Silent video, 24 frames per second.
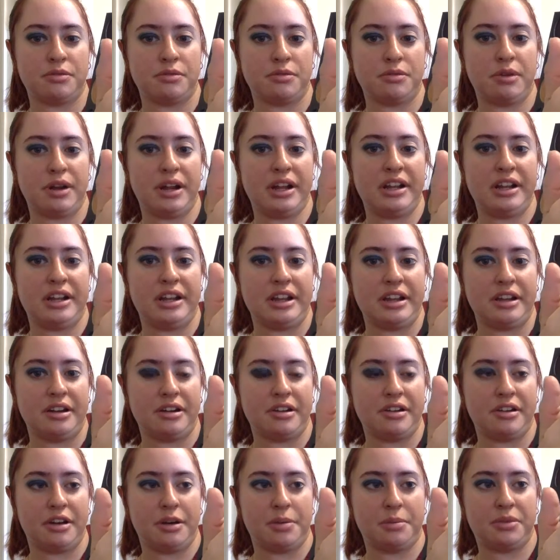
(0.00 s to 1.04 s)
right
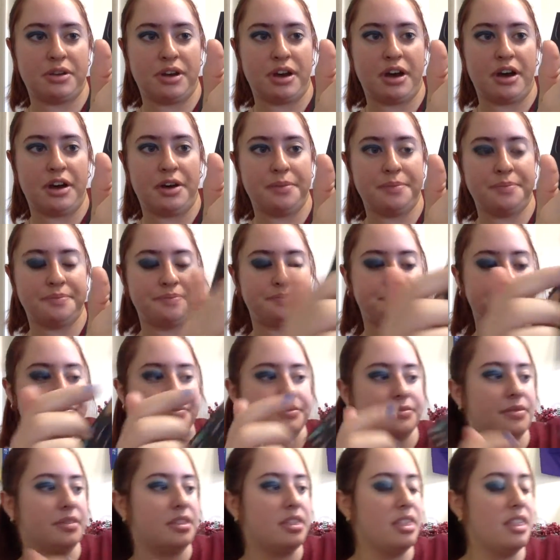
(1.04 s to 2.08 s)
here up top.
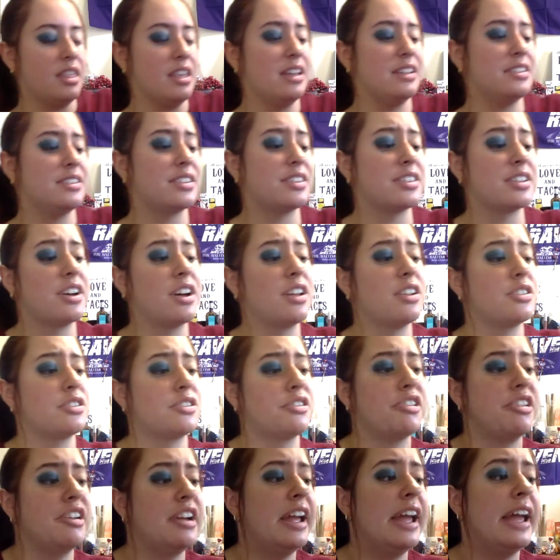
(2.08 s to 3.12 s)
It's the color
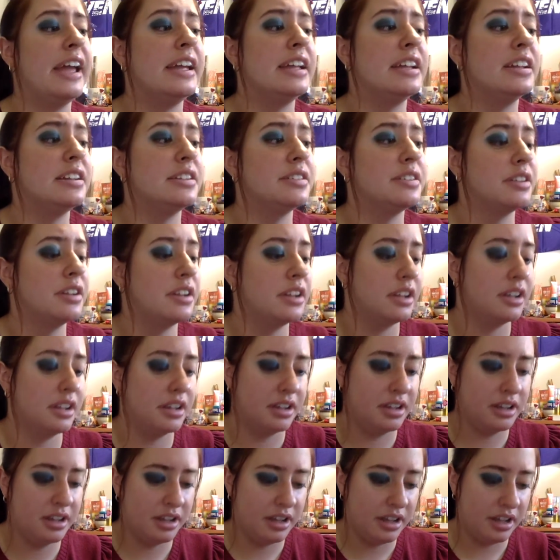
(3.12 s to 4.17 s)
Create.
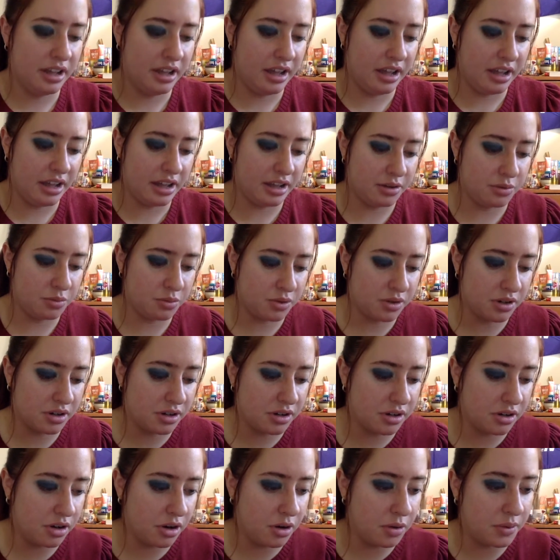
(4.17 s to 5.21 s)
And we're going
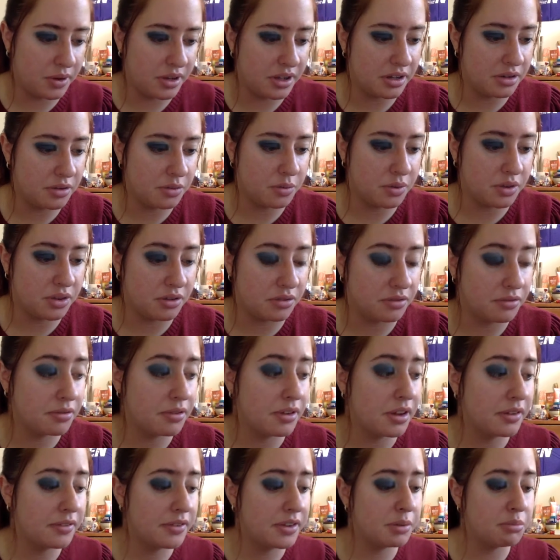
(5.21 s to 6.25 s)
to go in with a
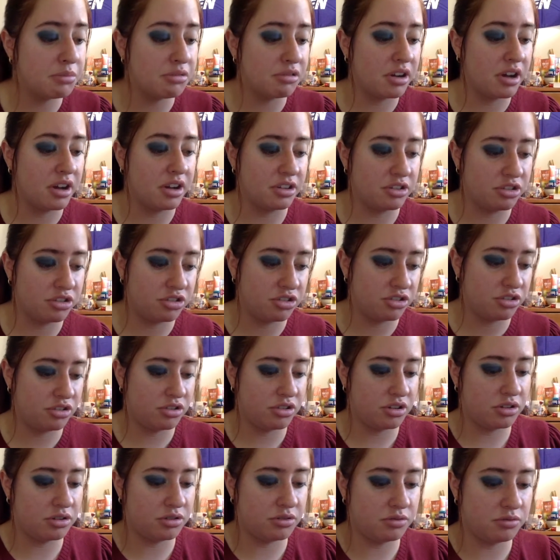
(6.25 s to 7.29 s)
fluffy brush
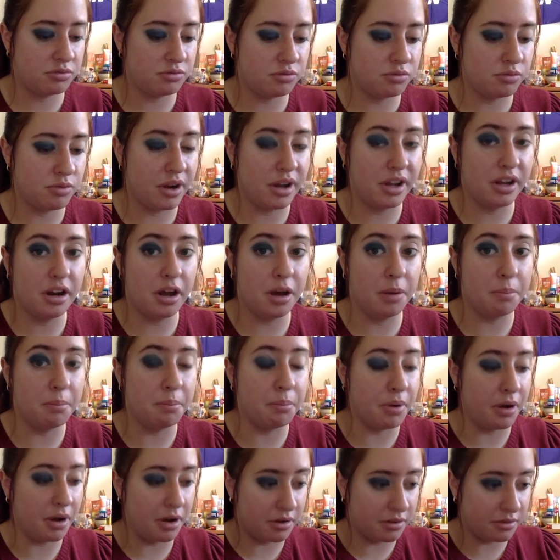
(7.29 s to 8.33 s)
right
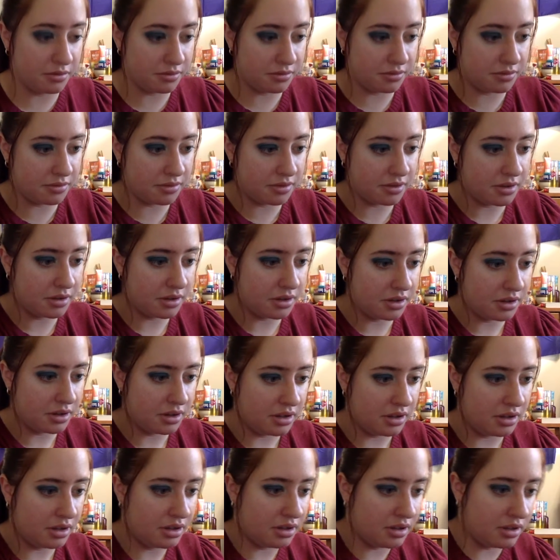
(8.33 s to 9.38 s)
above,
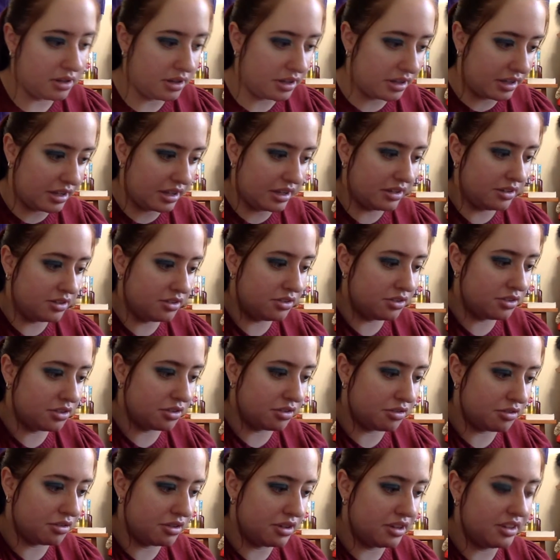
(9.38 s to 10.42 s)
like into the
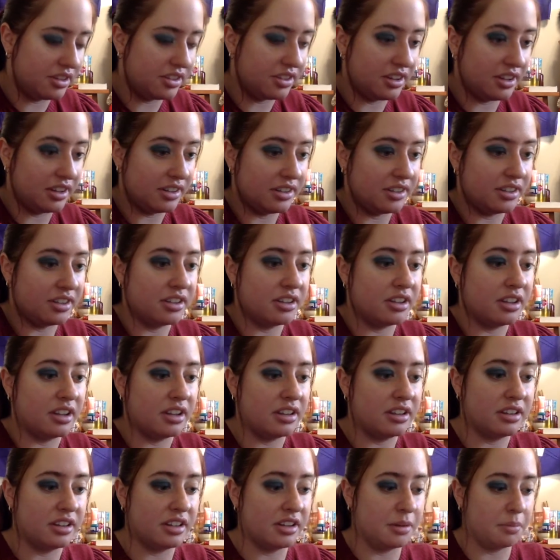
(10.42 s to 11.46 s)
crease and
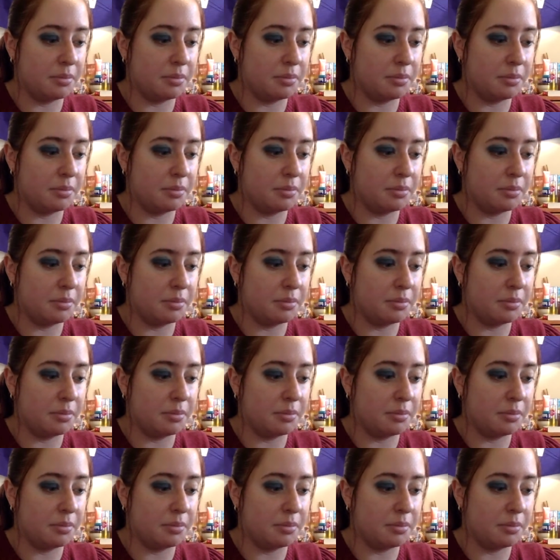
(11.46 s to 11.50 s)
slightly